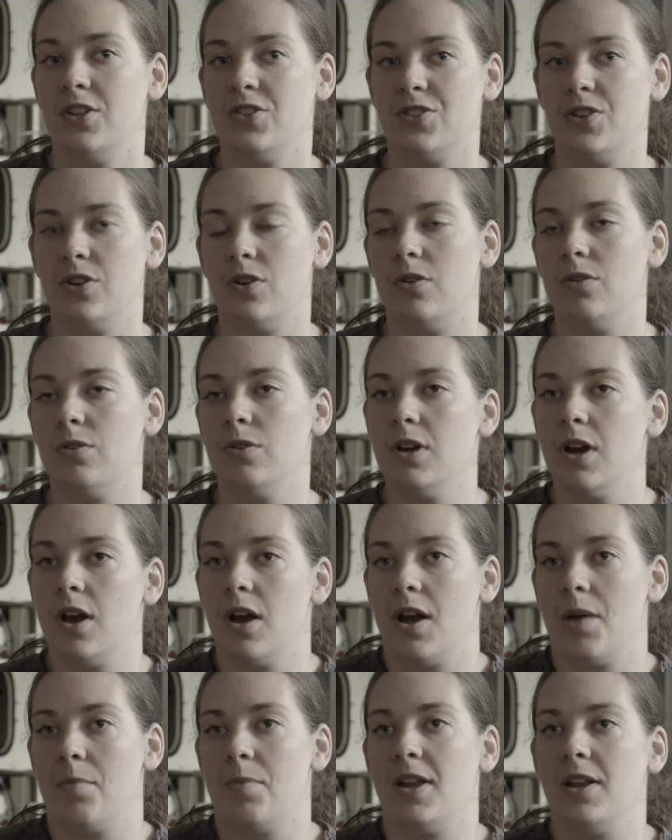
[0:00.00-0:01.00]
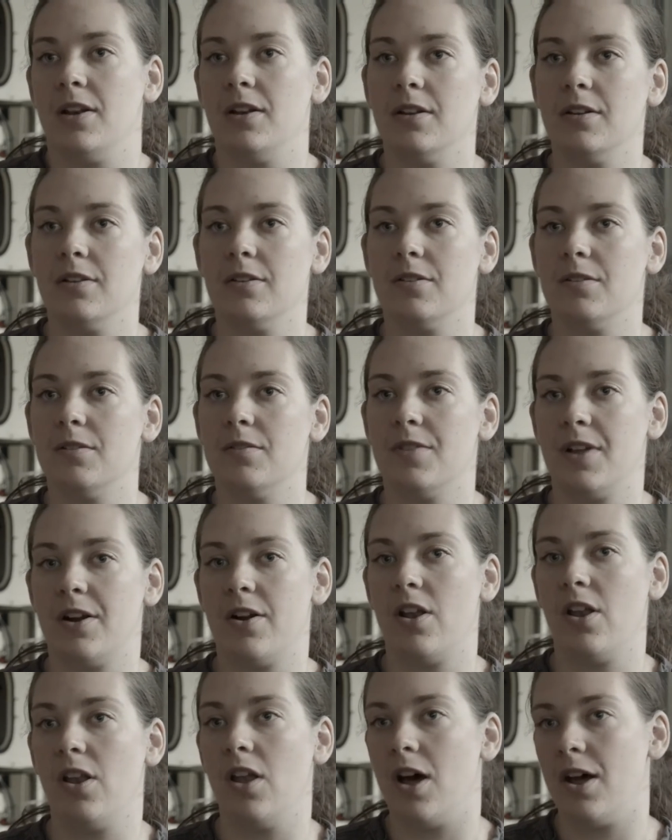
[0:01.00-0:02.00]
So, I mean, there are
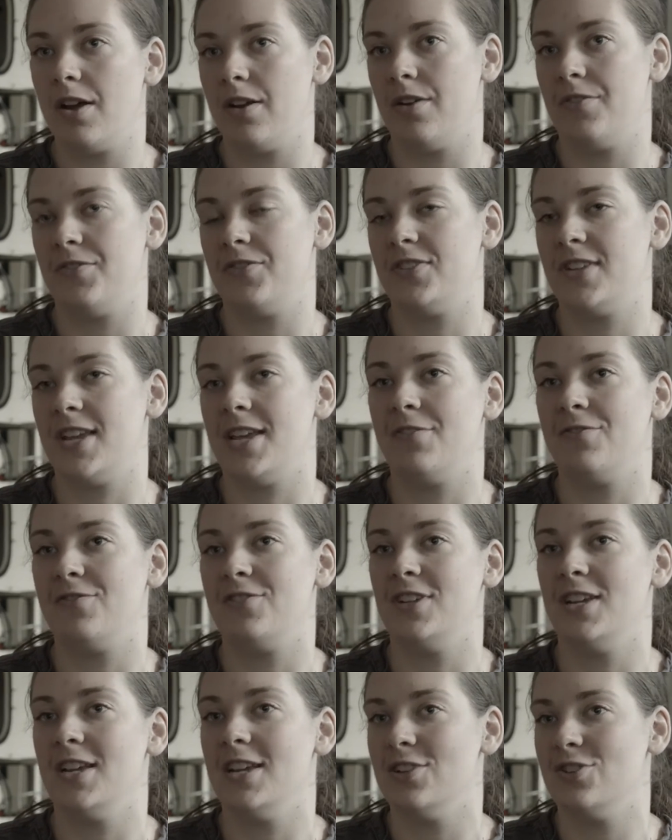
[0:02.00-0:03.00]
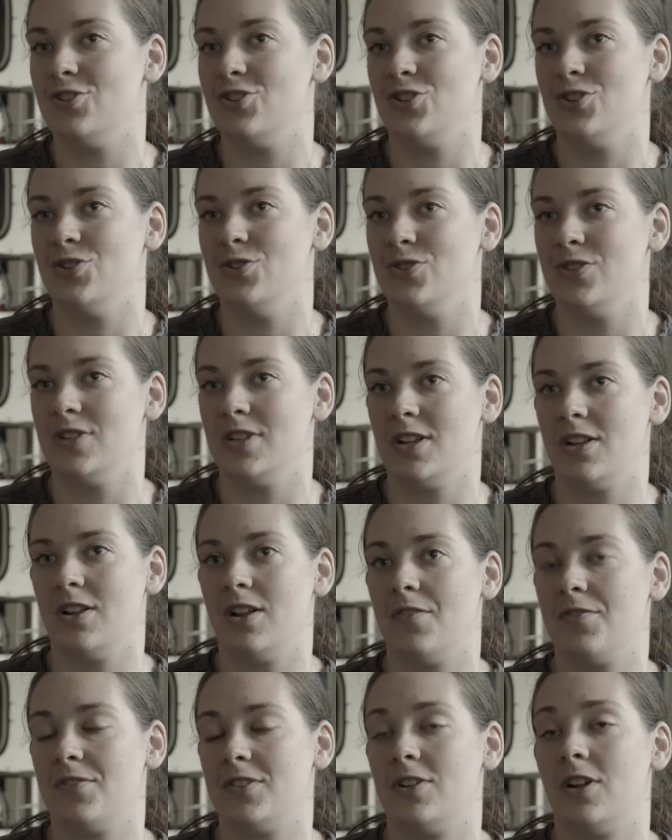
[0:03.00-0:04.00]
a lot of safety issues and a
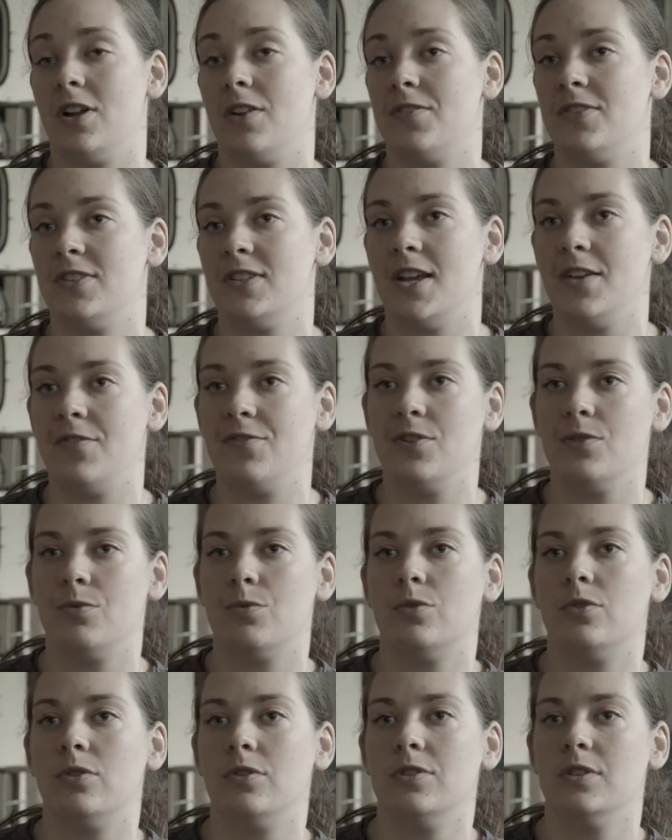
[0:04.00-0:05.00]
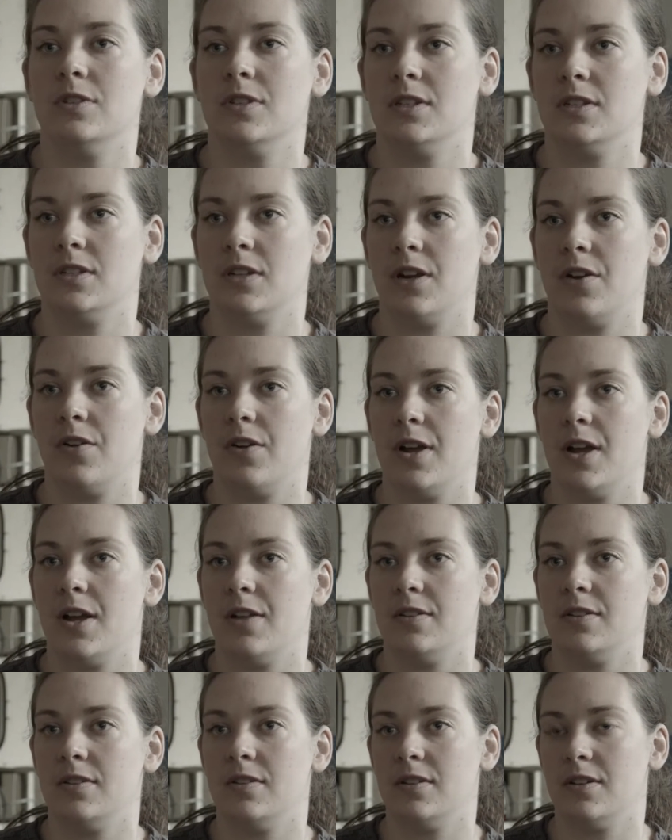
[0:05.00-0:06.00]
lot of safety rules in this area.
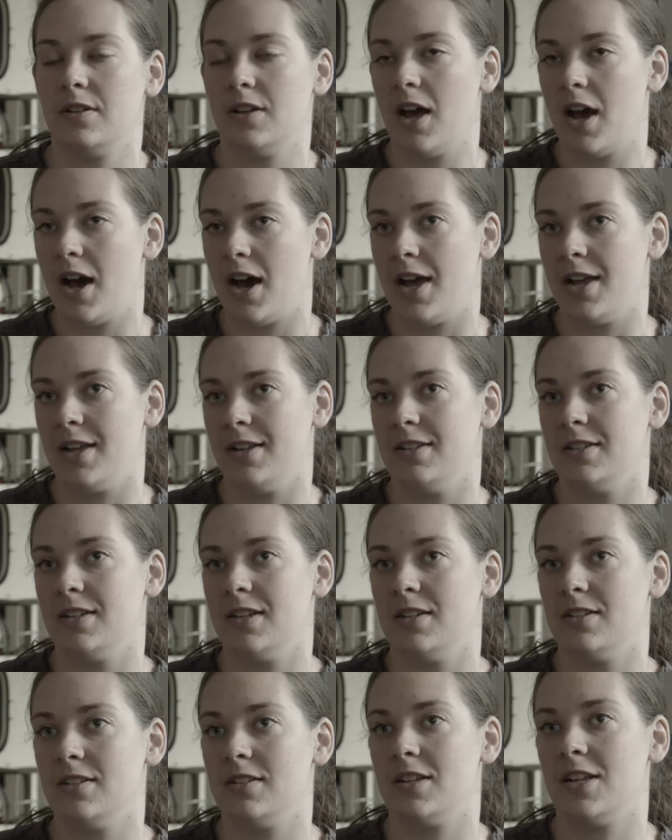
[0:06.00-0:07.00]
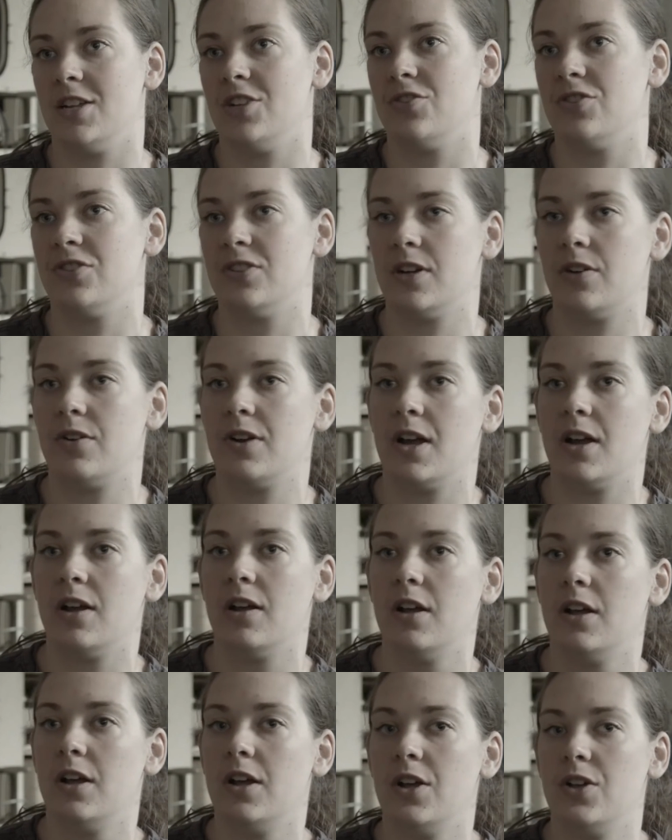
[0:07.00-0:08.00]
This is a high intense dangerous area.
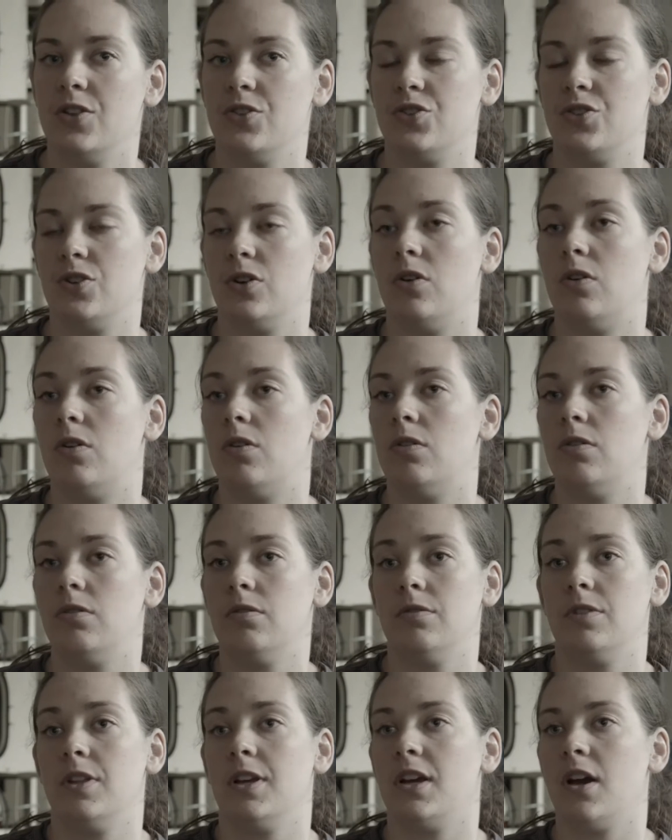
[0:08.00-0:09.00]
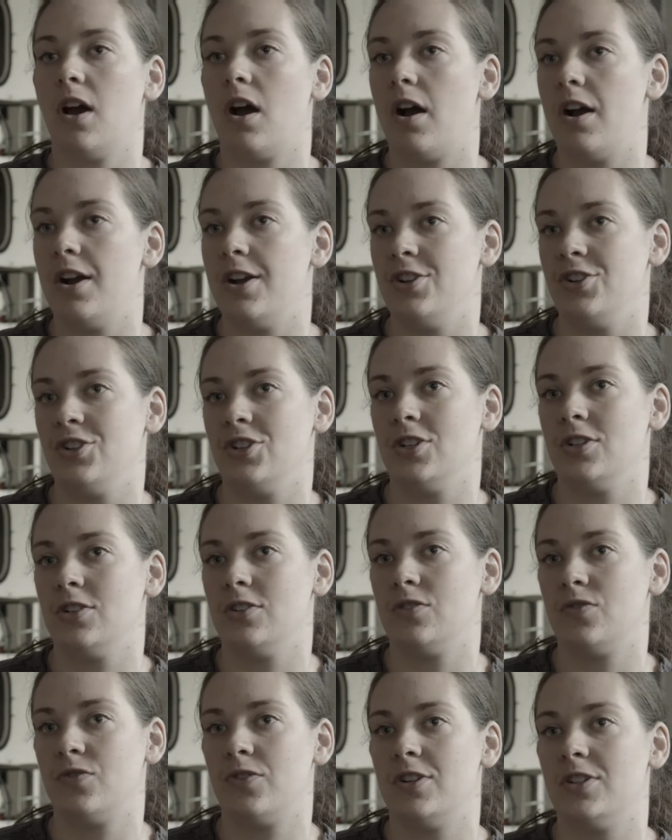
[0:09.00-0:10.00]
So the car
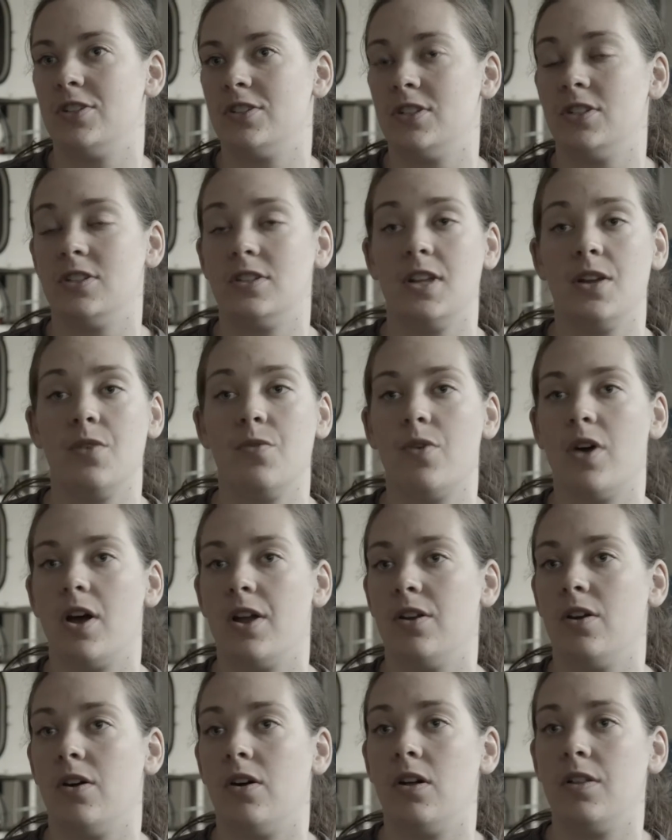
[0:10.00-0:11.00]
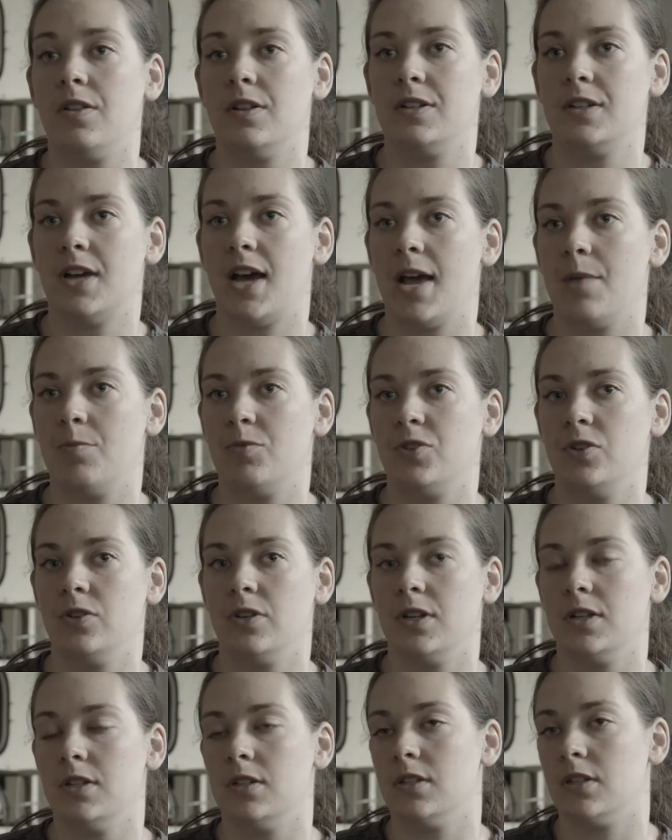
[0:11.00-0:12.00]
engines, for instance, they run all the time, so you
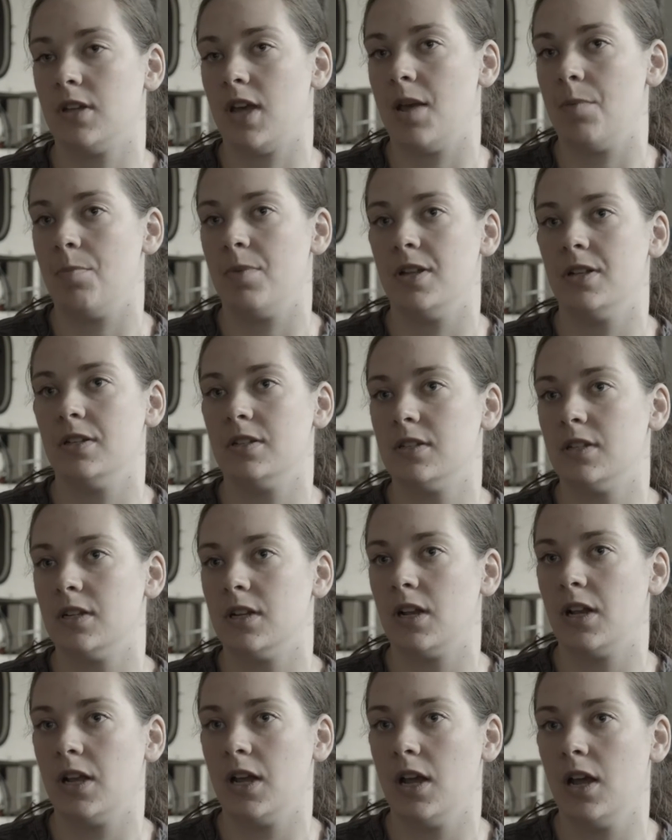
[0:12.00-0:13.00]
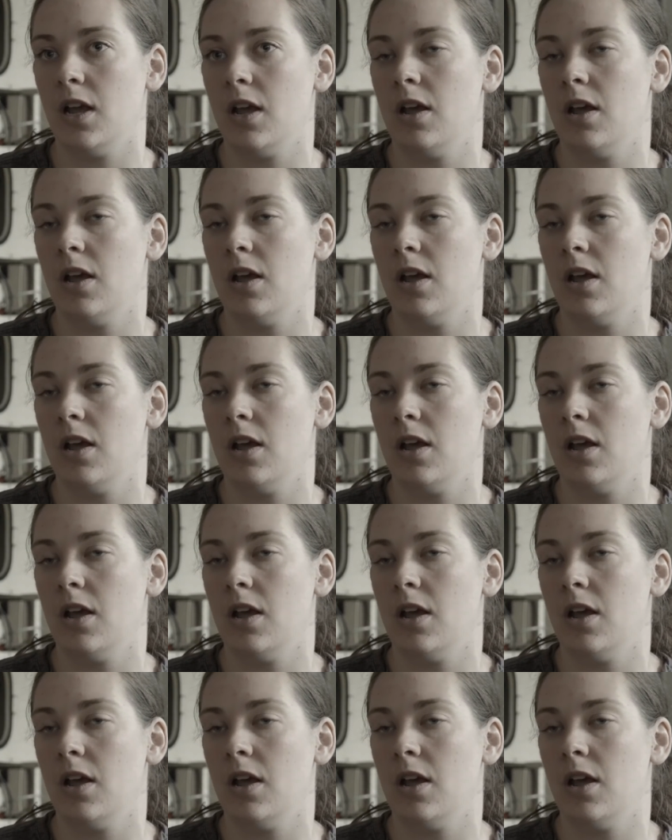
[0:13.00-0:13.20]
can escape instantly.